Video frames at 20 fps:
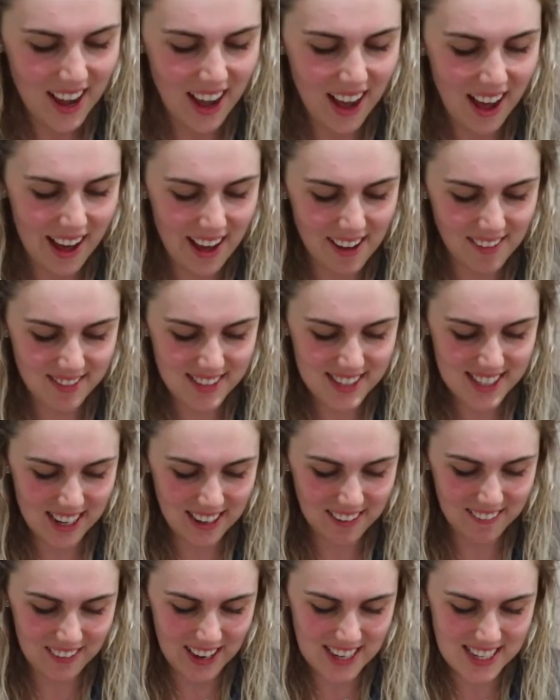
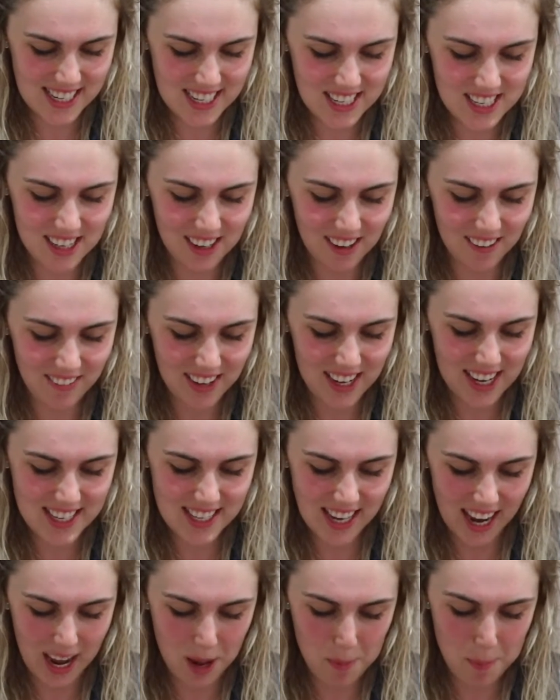So first thing she got me is
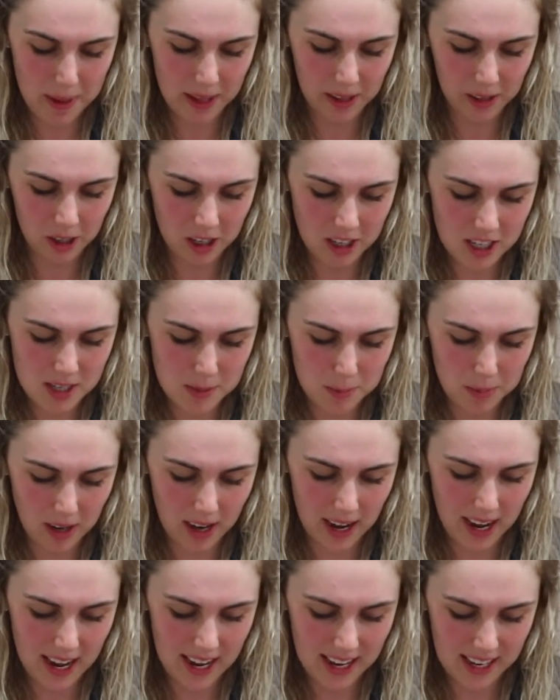a pillow
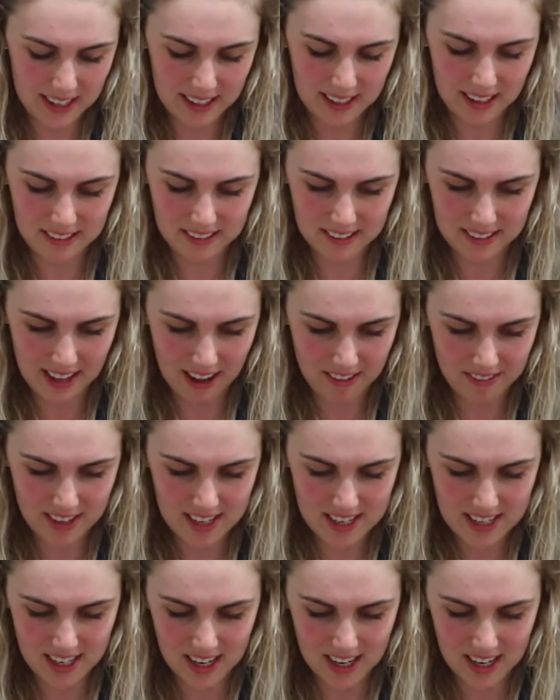spray in lavender.